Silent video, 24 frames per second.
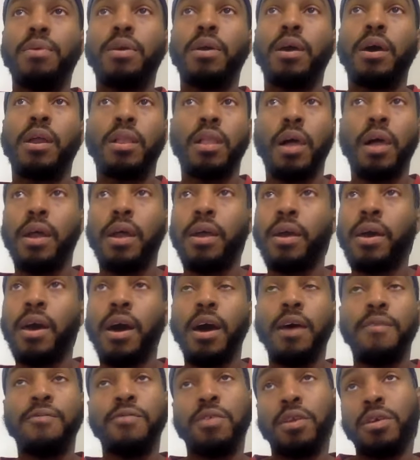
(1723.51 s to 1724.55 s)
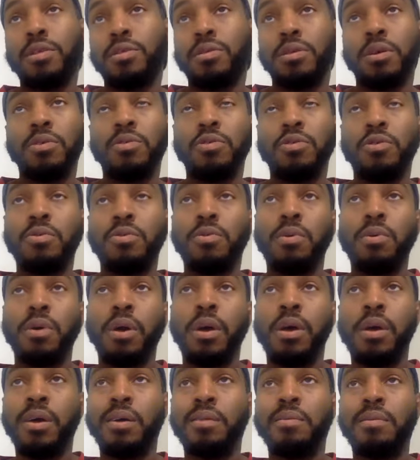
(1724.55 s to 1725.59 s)
He had a lot of confidence in you,
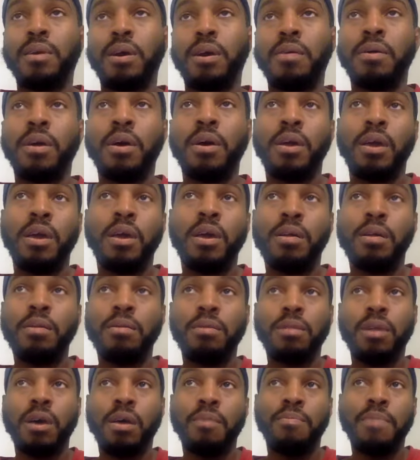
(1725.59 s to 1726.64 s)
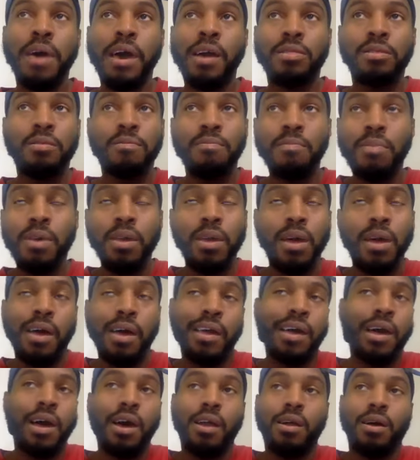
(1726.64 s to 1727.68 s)
and again, like back to me, like
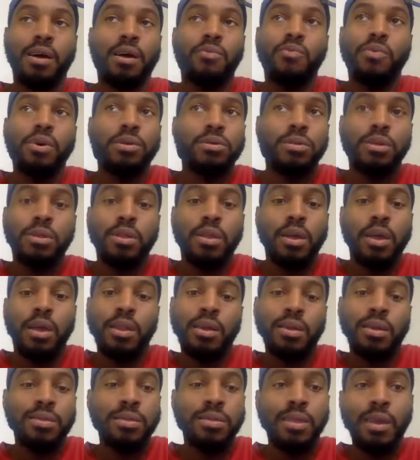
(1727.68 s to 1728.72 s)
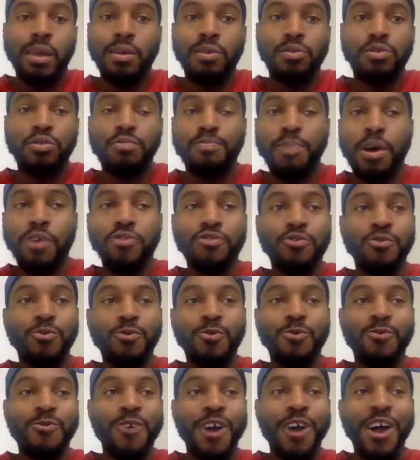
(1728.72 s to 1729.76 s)
I wasn't anything
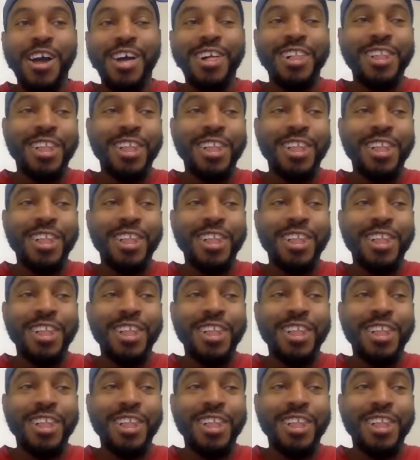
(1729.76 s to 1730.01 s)
special, right?